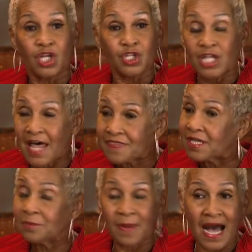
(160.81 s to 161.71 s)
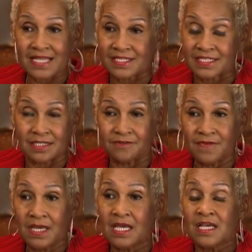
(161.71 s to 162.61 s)
nothing positive.
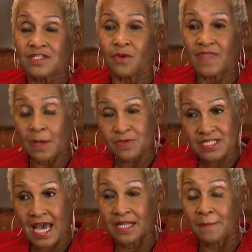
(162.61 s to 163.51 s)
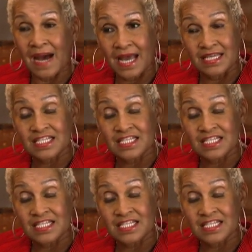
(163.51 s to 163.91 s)
So that was kind of my